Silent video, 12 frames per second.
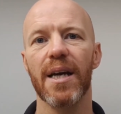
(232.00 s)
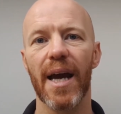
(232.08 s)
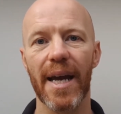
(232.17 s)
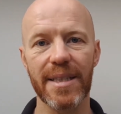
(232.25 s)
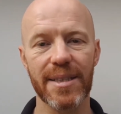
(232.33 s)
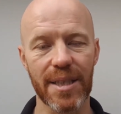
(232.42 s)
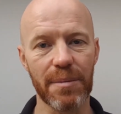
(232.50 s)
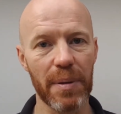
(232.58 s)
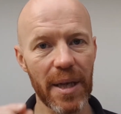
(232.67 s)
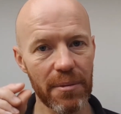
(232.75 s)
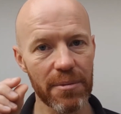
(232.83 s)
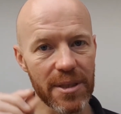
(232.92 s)

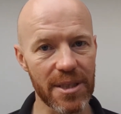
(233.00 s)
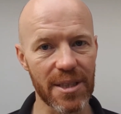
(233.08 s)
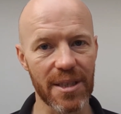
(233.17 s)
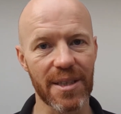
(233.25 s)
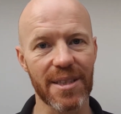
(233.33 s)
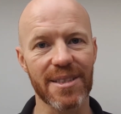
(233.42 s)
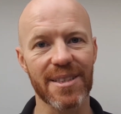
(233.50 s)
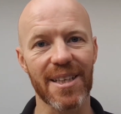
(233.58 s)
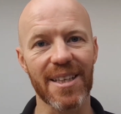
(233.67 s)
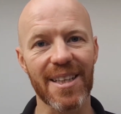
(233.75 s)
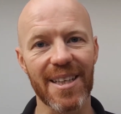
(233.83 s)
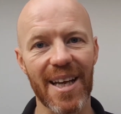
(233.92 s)
ACP, which is the
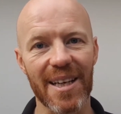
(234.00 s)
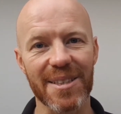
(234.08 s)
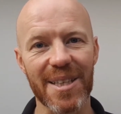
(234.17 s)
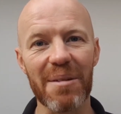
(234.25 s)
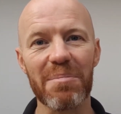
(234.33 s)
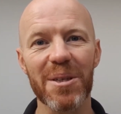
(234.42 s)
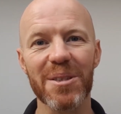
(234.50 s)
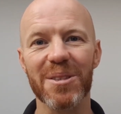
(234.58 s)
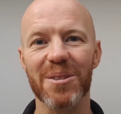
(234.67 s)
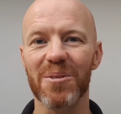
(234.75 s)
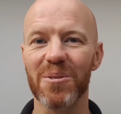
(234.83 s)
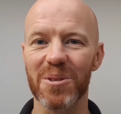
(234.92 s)
little yellow tablets,
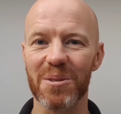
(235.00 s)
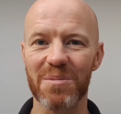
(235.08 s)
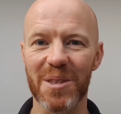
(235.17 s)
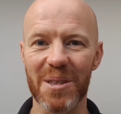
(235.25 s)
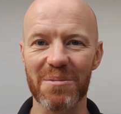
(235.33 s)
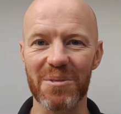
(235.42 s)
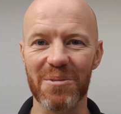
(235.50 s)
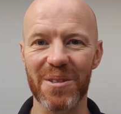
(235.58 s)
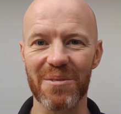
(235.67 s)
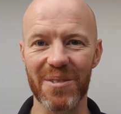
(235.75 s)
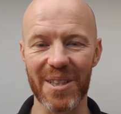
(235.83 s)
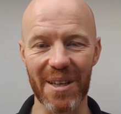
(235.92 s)
or sometimes
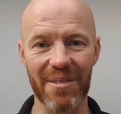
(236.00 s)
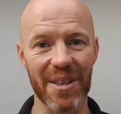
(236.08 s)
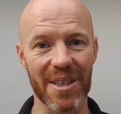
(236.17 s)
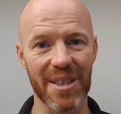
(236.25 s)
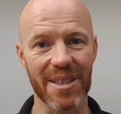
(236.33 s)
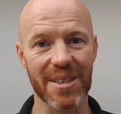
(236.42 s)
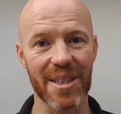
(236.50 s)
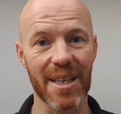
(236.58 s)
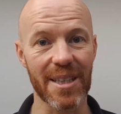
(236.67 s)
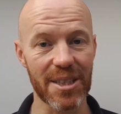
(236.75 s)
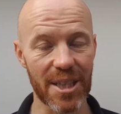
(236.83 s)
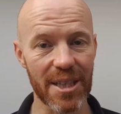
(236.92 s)
we give it as an
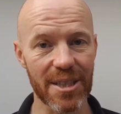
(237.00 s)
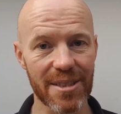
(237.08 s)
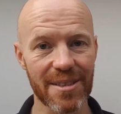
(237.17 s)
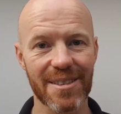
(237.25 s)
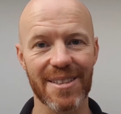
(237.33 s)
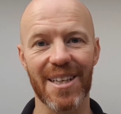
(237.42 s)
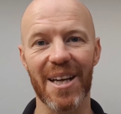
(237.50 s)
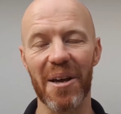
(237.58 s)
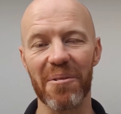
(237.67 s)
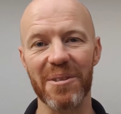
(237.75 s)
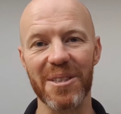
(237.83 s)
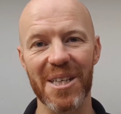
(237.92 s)
injection. It's a
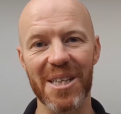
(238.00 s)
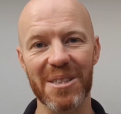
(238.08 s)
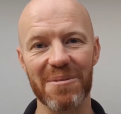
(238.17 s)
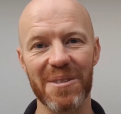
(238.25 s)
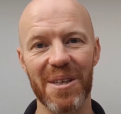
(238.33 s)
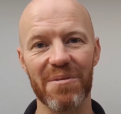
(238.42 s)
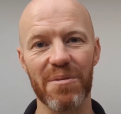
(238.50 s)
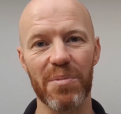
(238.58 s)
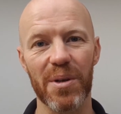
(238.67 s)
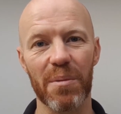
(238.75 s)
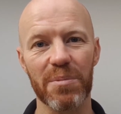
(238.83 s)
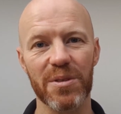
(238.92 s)
yellow injection we give for
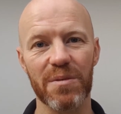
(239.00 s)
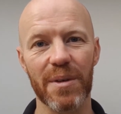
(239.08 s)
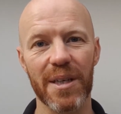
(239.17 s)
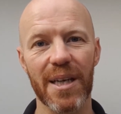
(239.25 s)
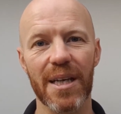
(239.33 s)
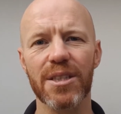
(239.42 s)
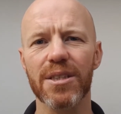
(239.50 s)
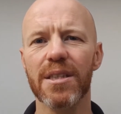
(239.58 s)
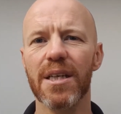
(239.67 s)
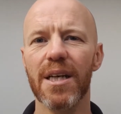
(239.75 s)
preoperative medication.